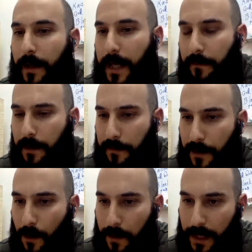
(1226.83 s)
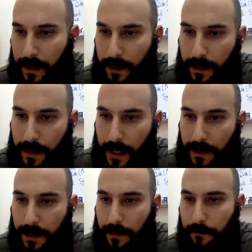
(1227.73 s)
Even if you don't get the
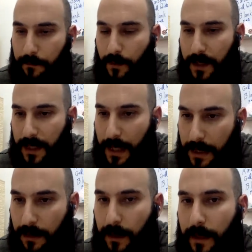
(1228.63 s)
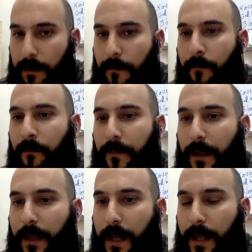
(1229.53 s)
dates precisely,
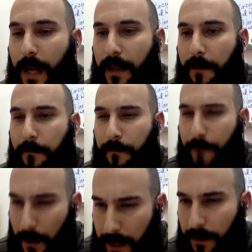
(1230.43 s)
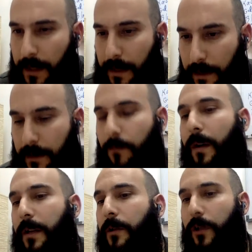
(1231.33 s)
at the very least,
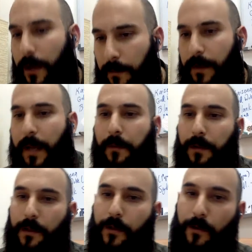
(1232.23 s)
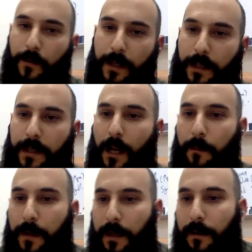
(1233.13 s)
what you should be able to do is
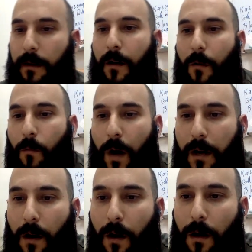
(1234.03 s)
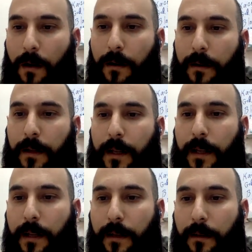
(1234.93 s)
tell me what are
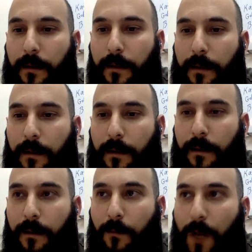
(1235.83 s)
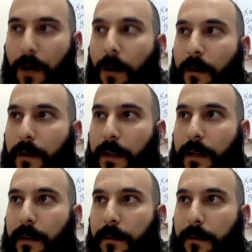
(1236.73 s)
the what are
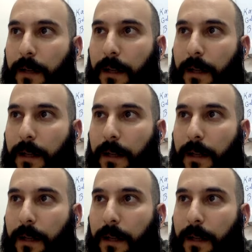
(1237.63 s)
the